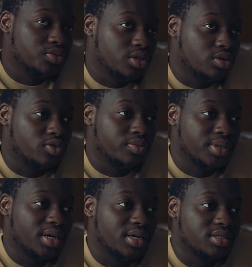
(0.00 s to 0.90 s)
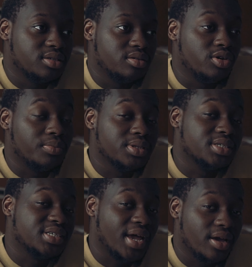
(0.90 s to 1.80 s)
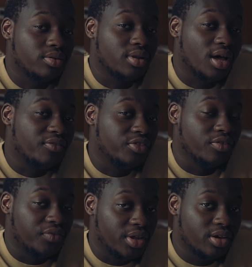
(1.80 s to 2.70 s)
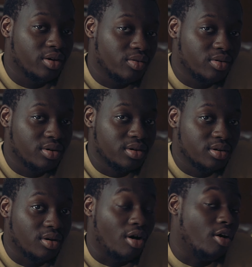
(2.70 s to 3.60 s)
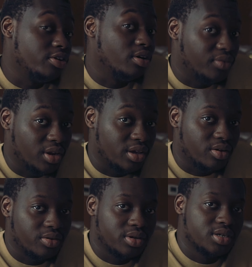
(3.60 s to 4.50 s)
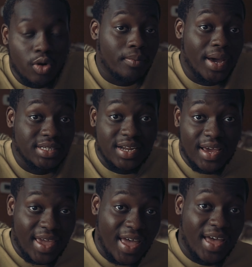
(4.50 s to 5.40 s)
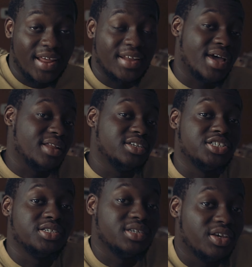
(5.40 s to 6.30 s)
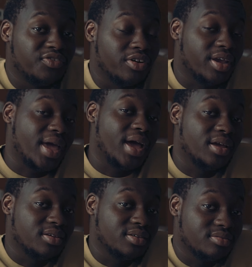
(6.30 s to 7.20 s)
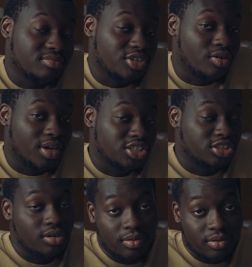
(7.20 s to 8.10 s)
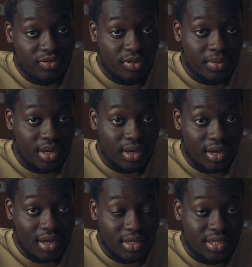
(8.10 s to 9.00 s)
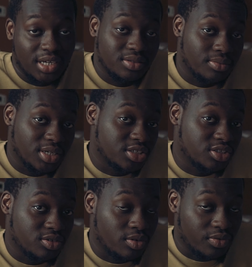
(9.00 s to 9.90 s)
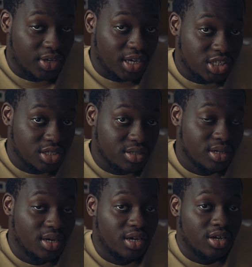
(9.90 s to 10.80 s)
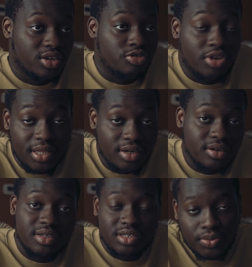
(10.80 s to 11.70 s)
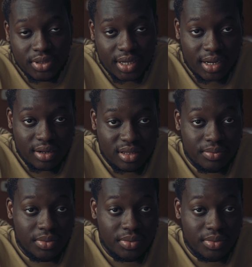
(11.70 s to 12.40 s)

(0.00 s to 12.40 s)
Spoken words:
really cool because you can put the title of your video on your video. Going back to that cat analogy, if your cat, gets startled from a text message notification, you can literally just put that in the